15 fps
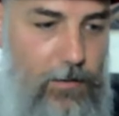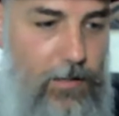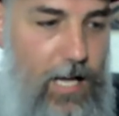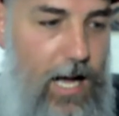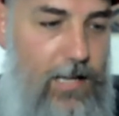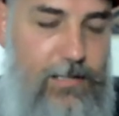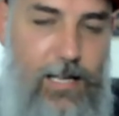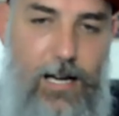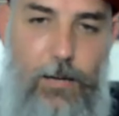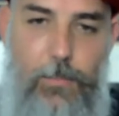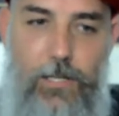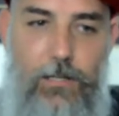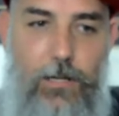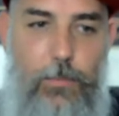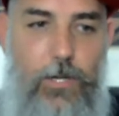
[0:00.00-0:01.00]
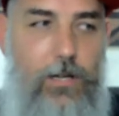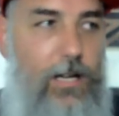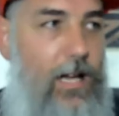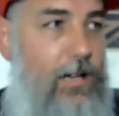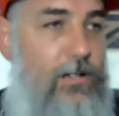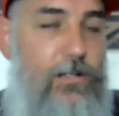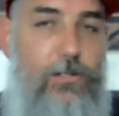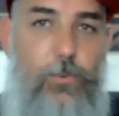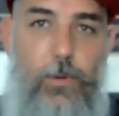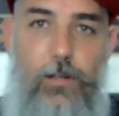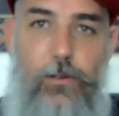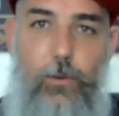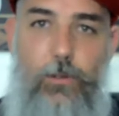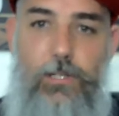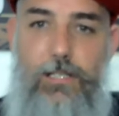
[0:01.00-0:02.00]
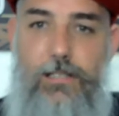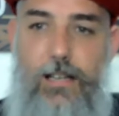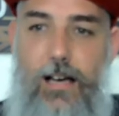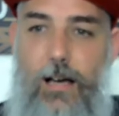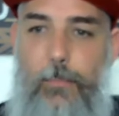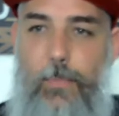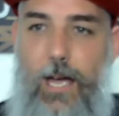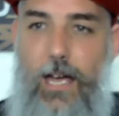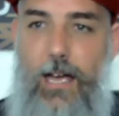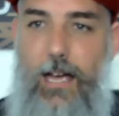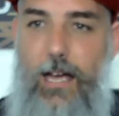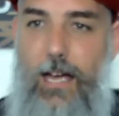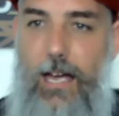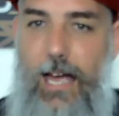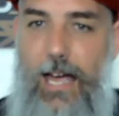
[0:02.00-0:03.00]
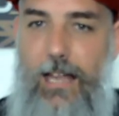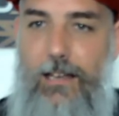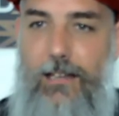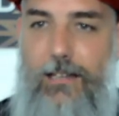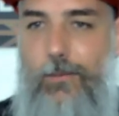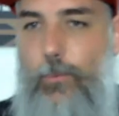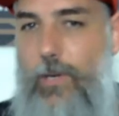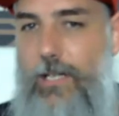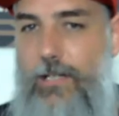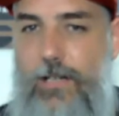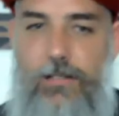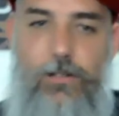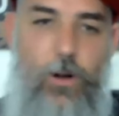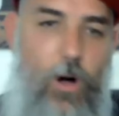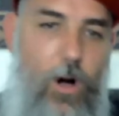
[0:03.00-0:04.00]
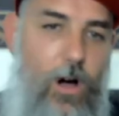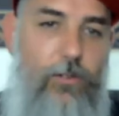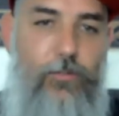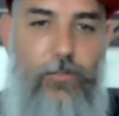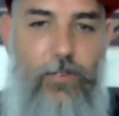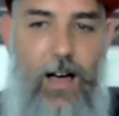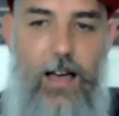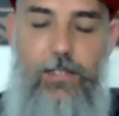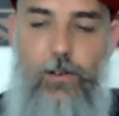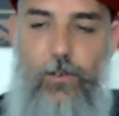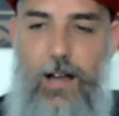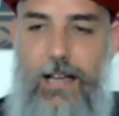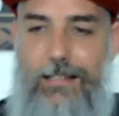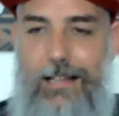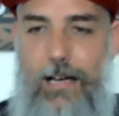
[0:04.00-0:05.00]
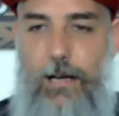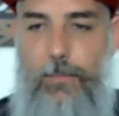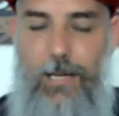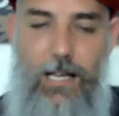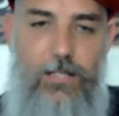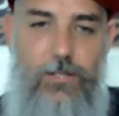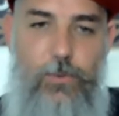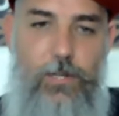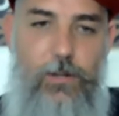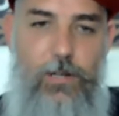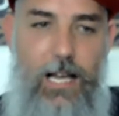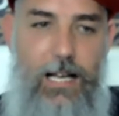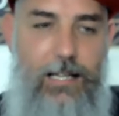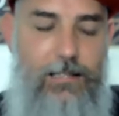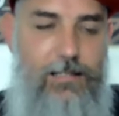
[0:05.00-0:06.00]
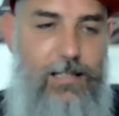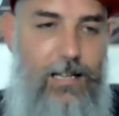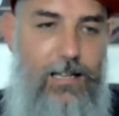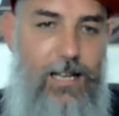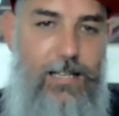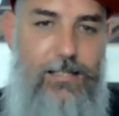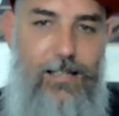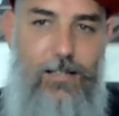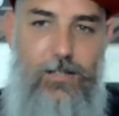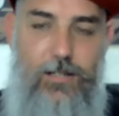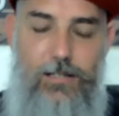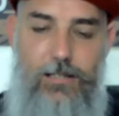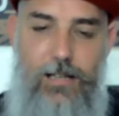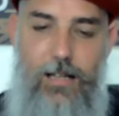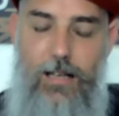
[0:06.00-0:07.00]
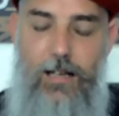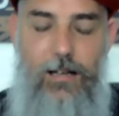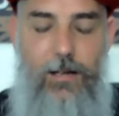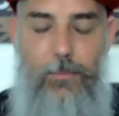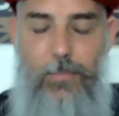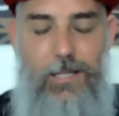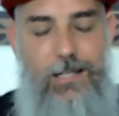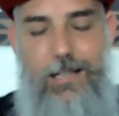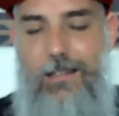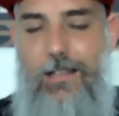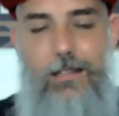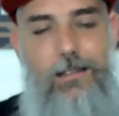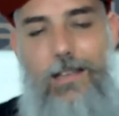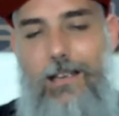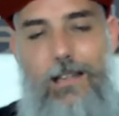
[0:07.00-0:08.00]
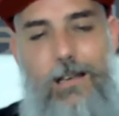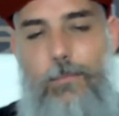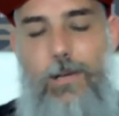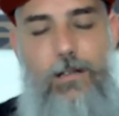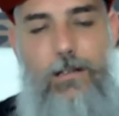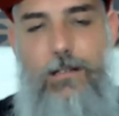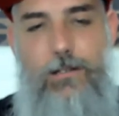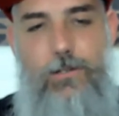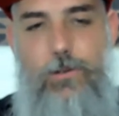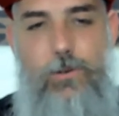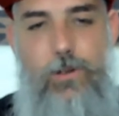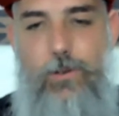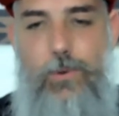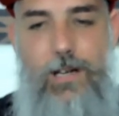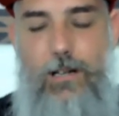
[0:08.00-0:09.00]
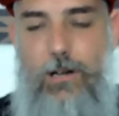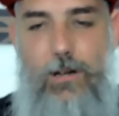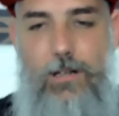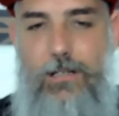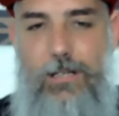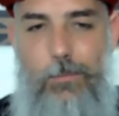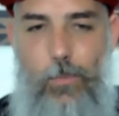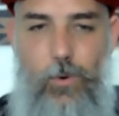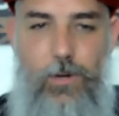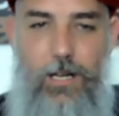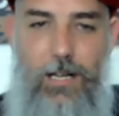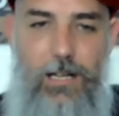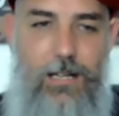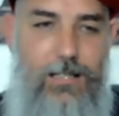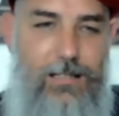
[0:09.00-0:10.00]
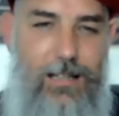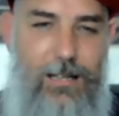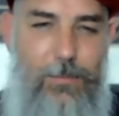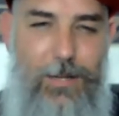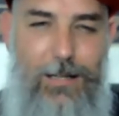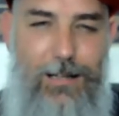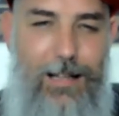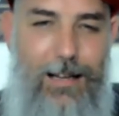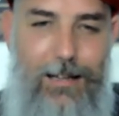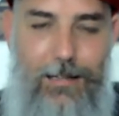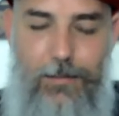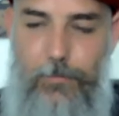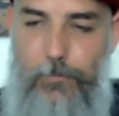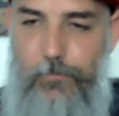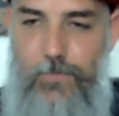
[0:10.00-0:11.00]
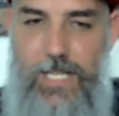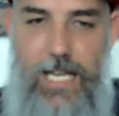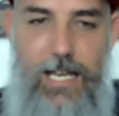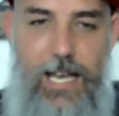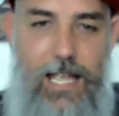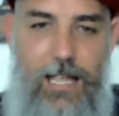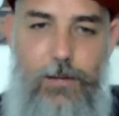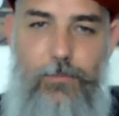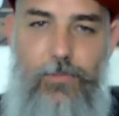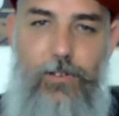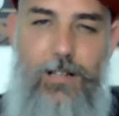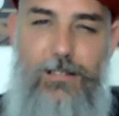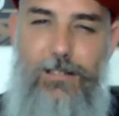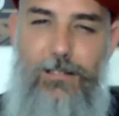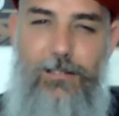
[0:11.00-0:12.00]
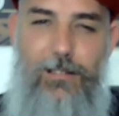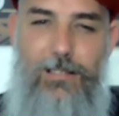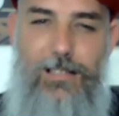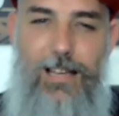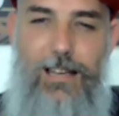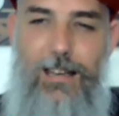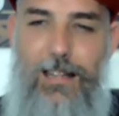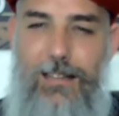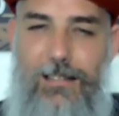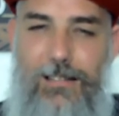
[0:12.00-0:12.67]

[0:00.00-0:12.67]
Guys that I'm in communications with all the time. And we just can't find the right time unless we do like a Sunday session. But then they're going to be 2, 3 o'clock in the morning. And it's going to be like 10 a.m. for us on a Sunday.